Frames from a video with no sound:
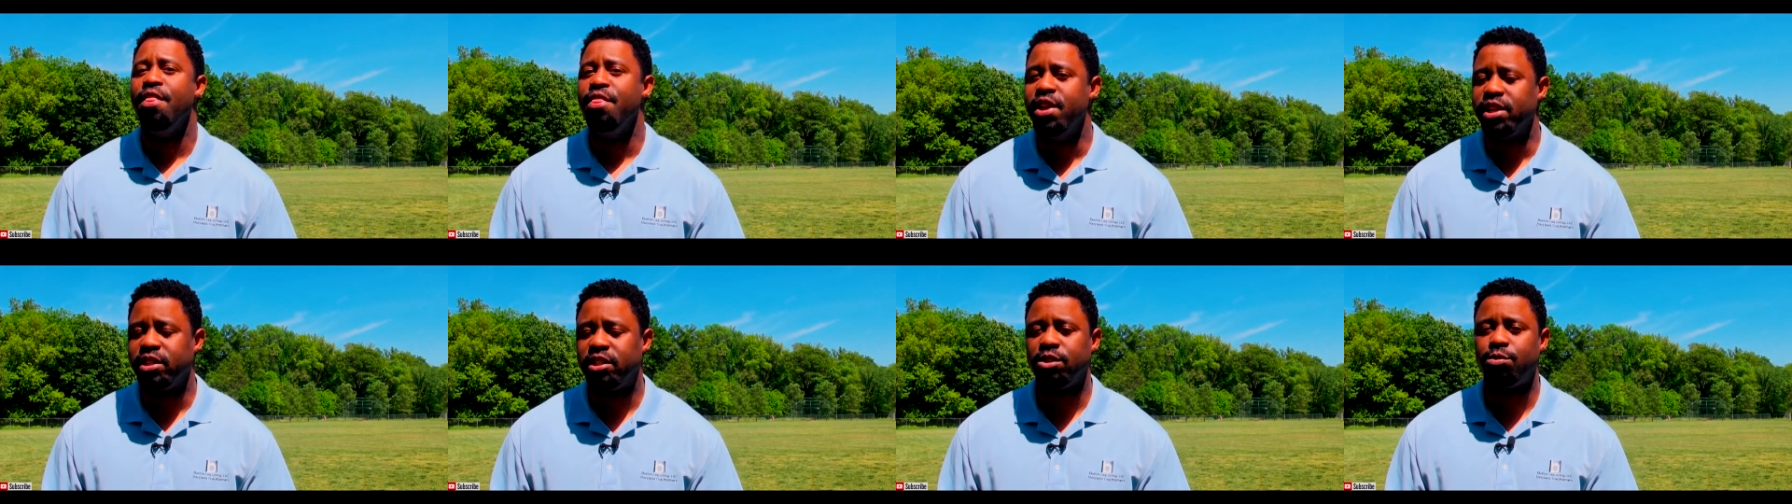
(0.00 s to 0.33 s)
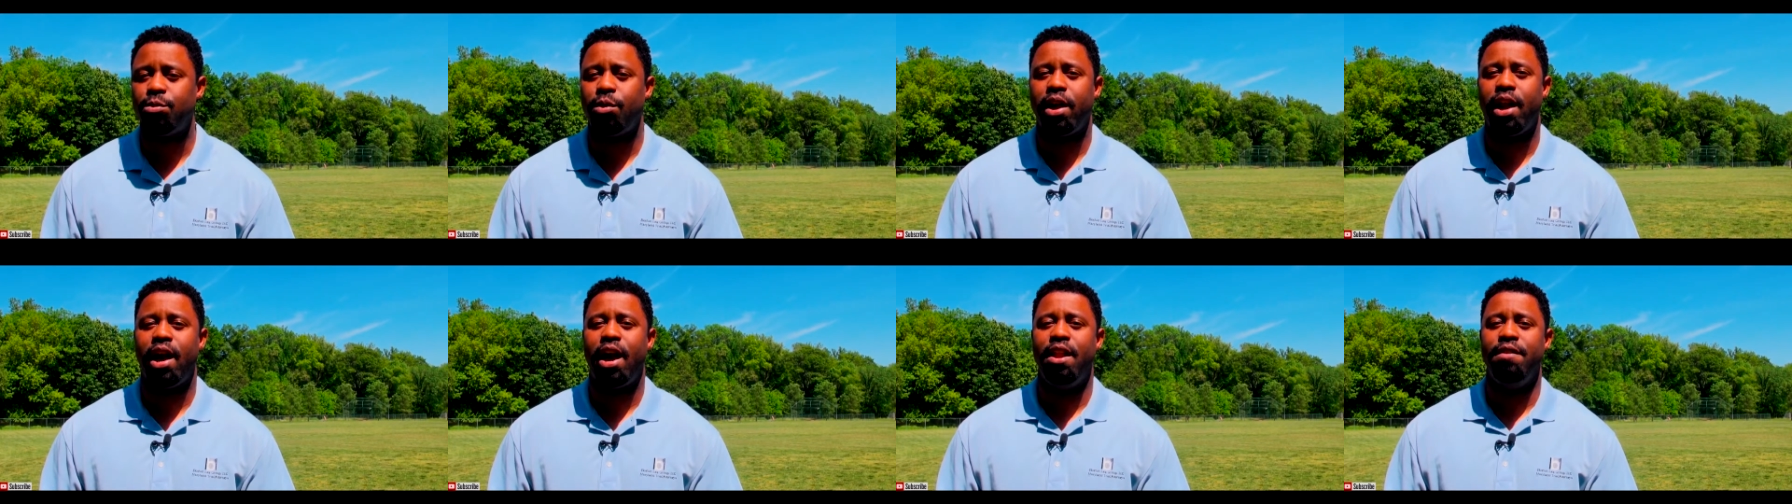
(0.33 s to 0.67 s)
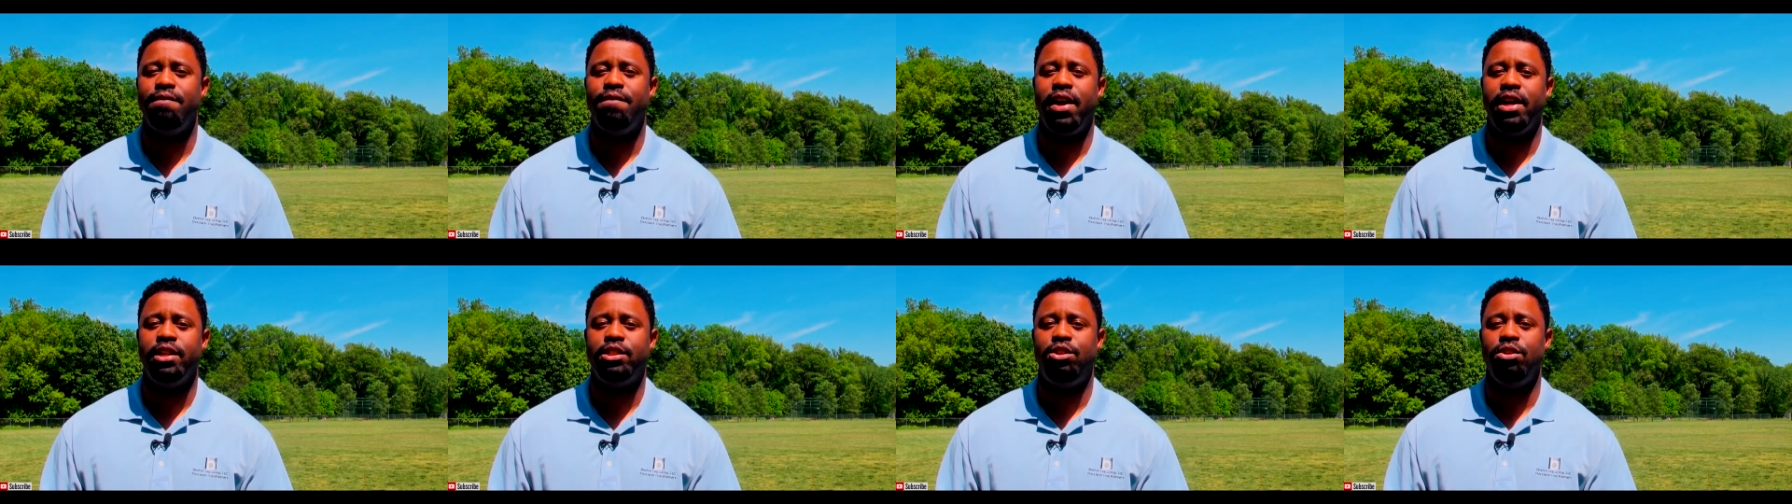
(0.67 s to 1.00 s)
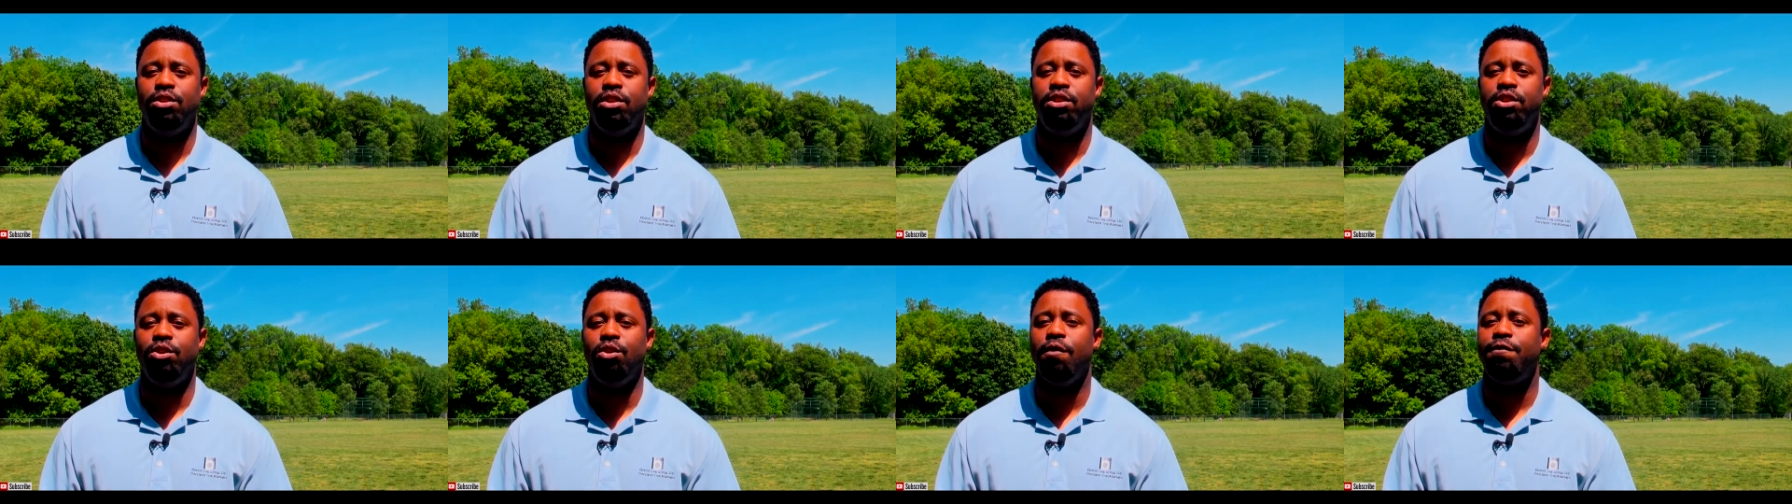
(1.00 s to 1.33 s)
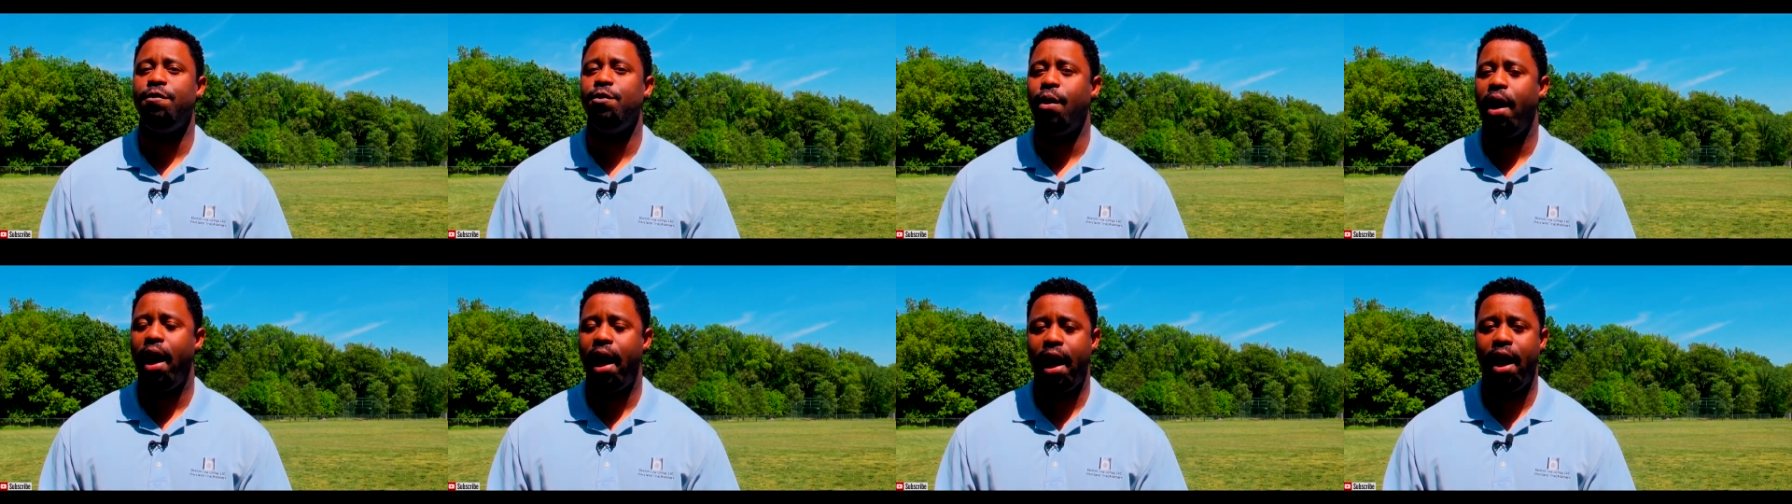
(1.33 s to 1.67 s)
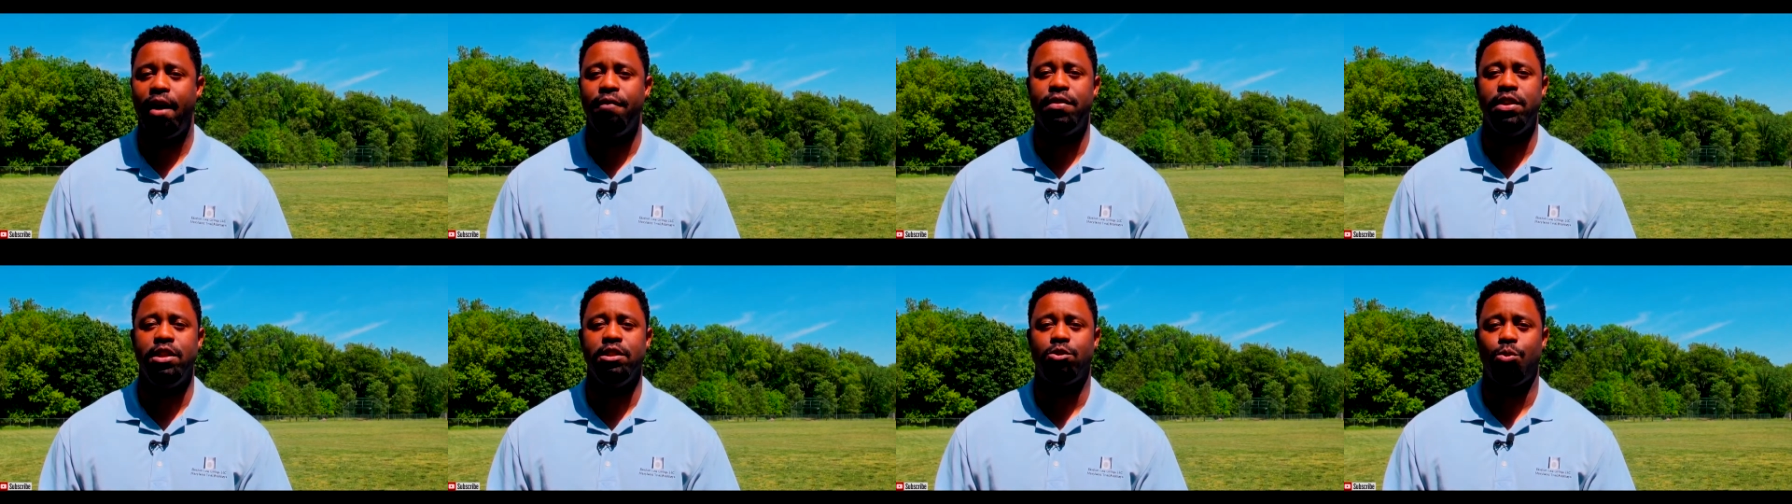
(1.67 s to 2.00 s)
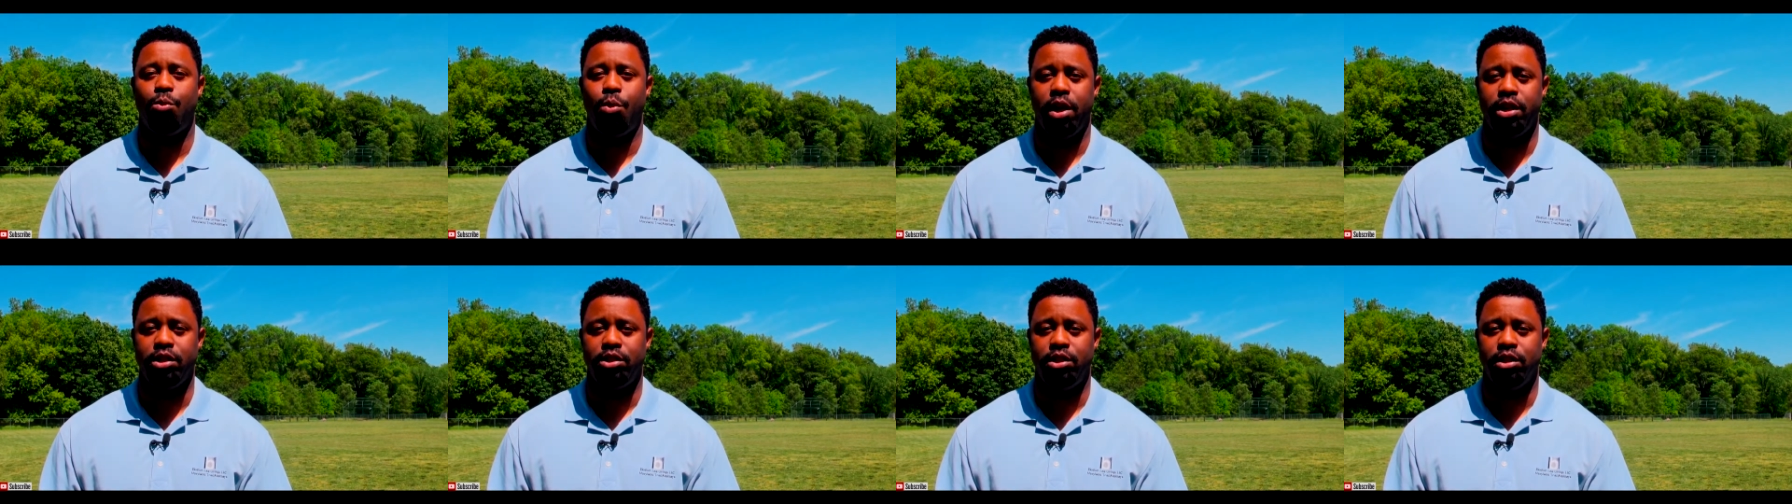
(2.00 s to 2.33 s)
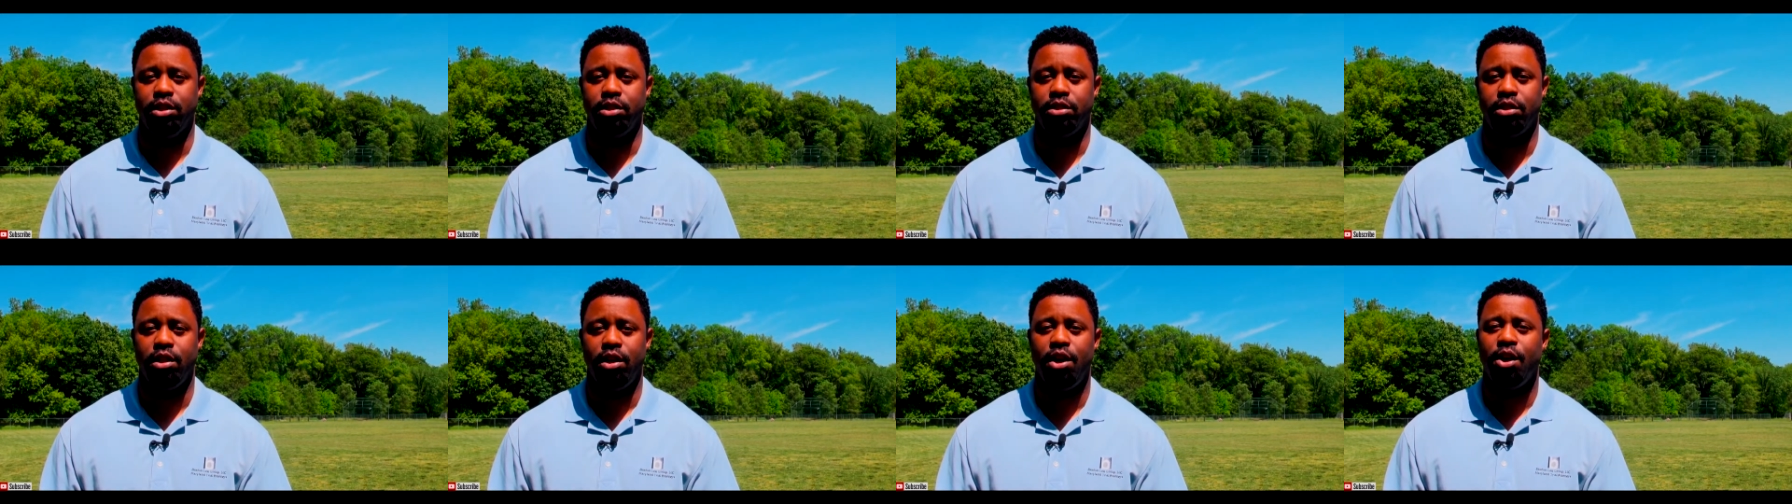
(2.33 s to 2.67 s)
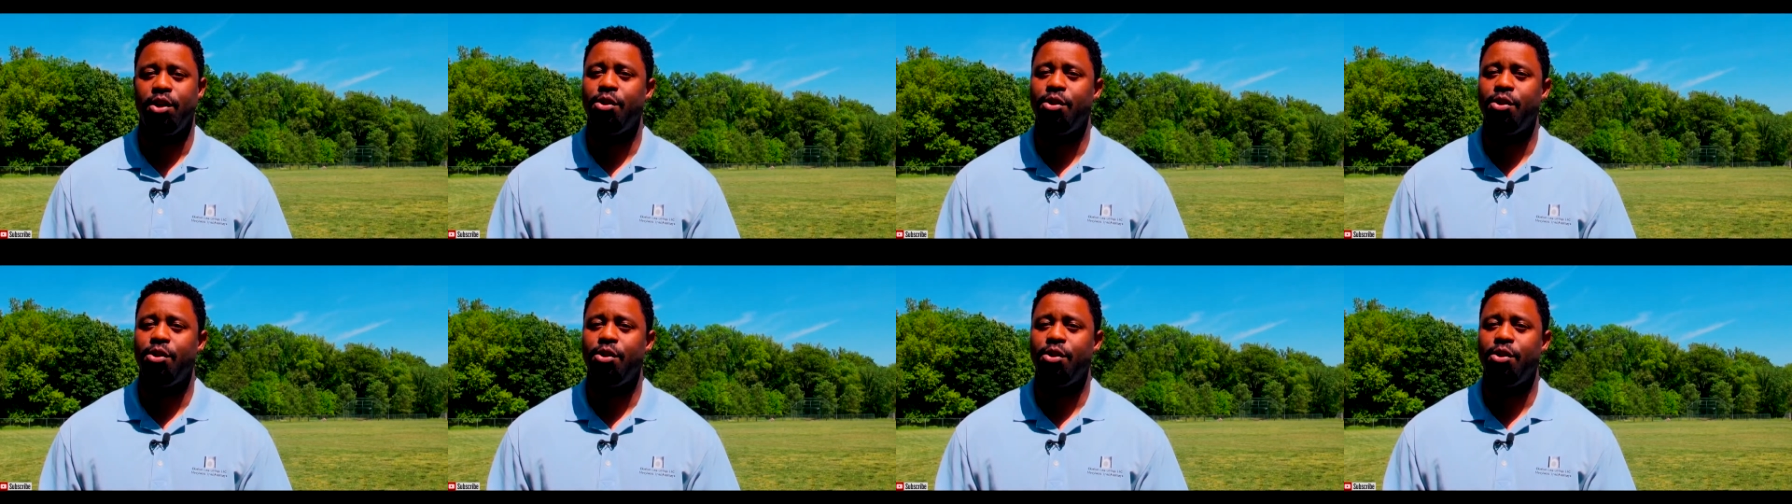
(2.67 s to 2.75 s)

This is what I invite you to do if you have these questions.